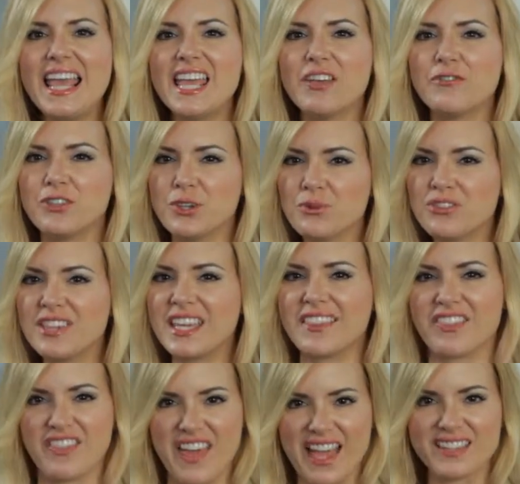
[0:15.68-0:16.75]
If you
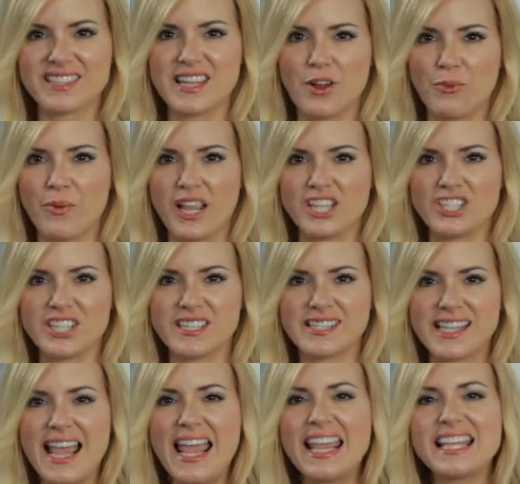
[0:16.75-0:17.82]
think that's
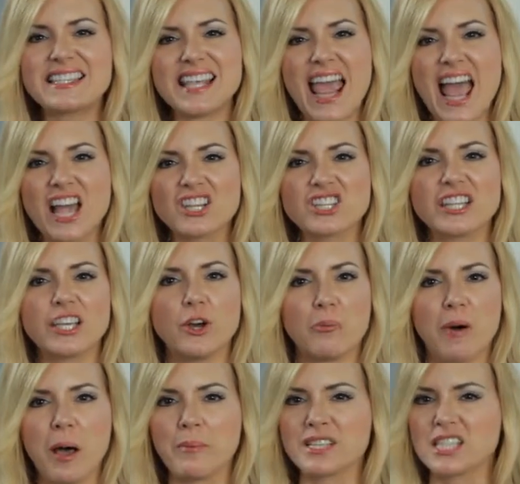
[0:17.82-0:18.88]
outrageous, it's actually
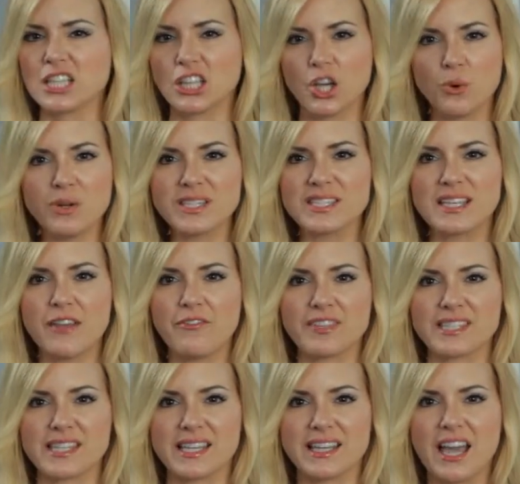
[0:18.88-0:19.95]
Obama's lowest
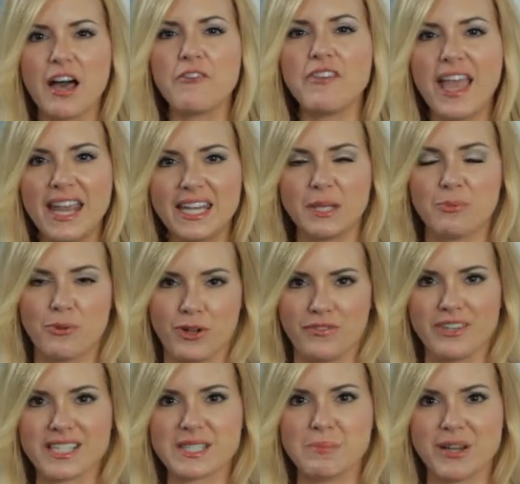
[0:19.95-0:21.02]
deficit of any
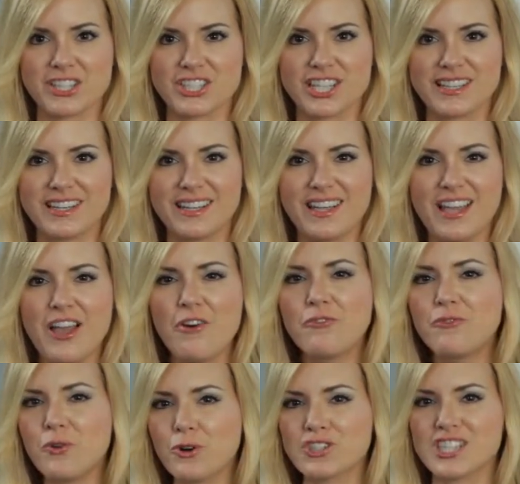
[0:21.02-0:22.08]
previous budget.
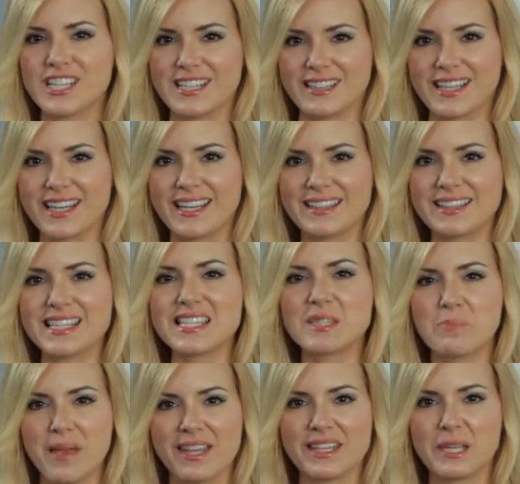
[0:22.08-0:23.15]
Fortunately, this
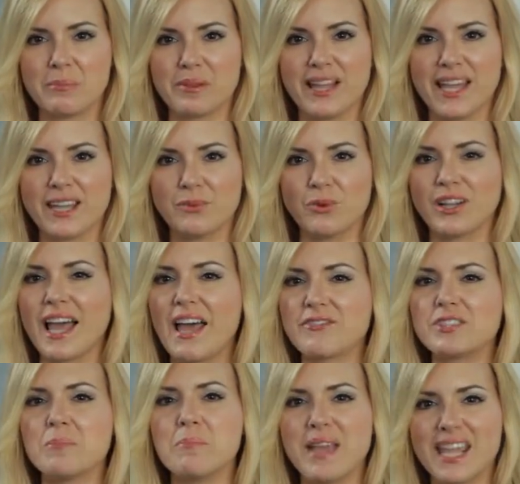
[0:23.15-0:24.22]
spending plan will have
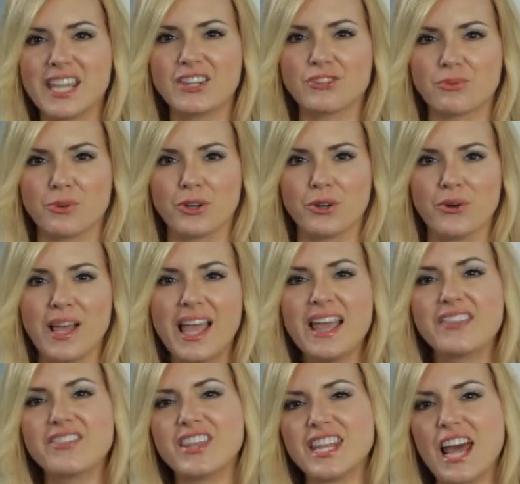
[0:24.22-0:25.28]
to make it through
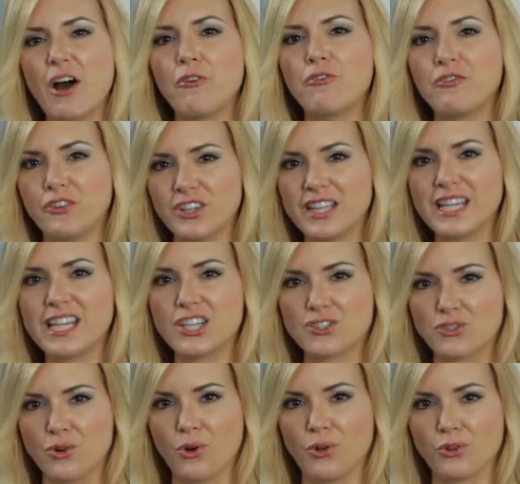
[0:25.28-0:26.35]
the now fully
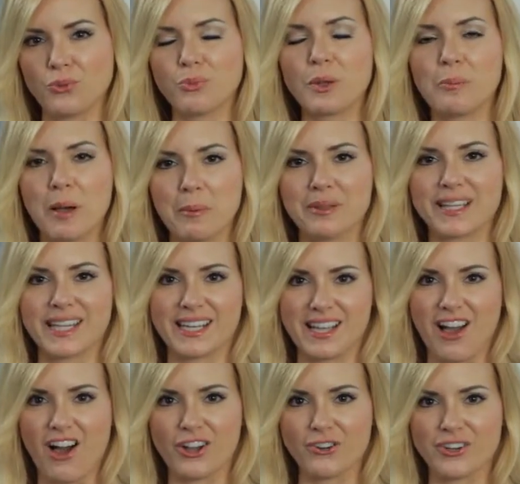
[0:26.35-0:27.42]
controlled Republican
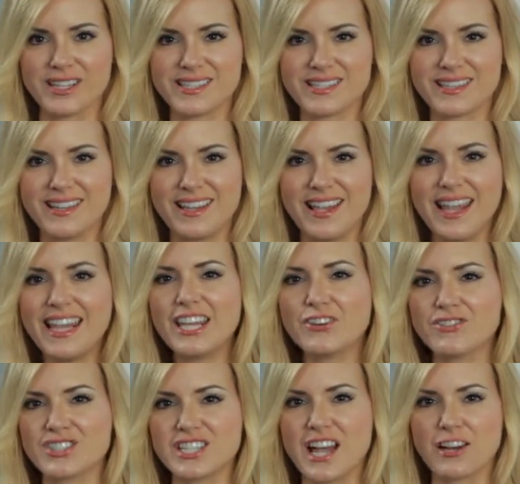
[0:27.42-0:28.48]
Congress.
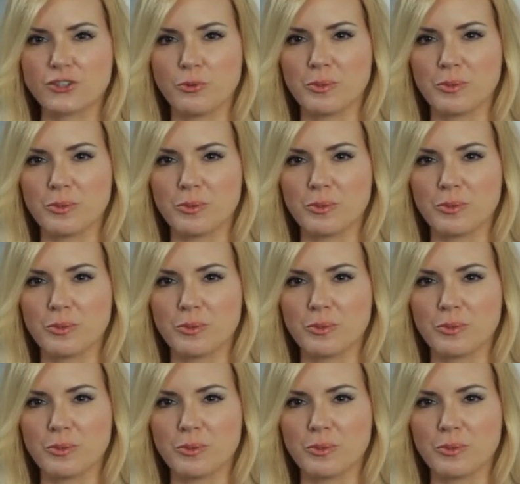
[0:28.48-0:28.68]
Here's Dr.